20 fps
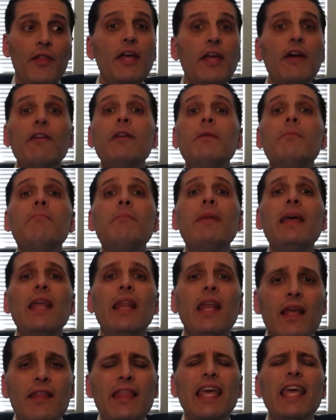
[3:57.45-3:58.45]
They're
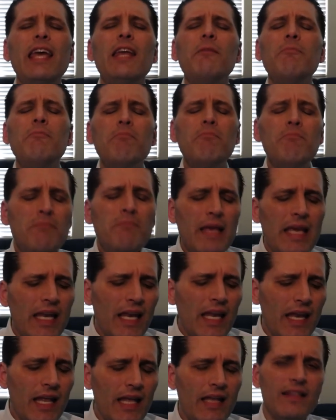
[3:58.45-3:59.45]
admitting, they
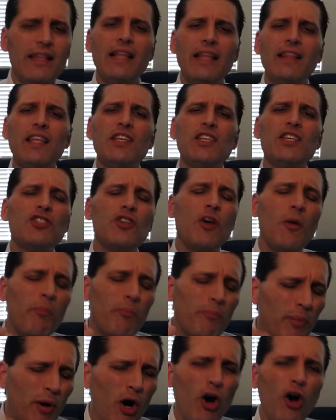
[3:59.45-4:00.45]
admitted it, that this is a
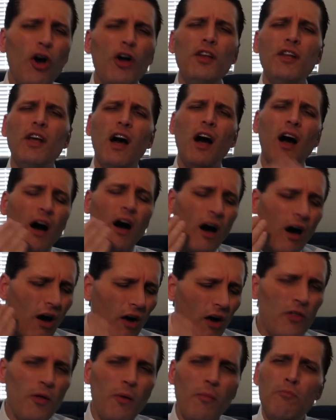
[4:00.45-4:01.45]
put
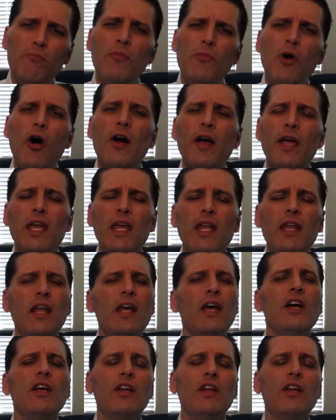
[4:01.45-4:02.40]
on the market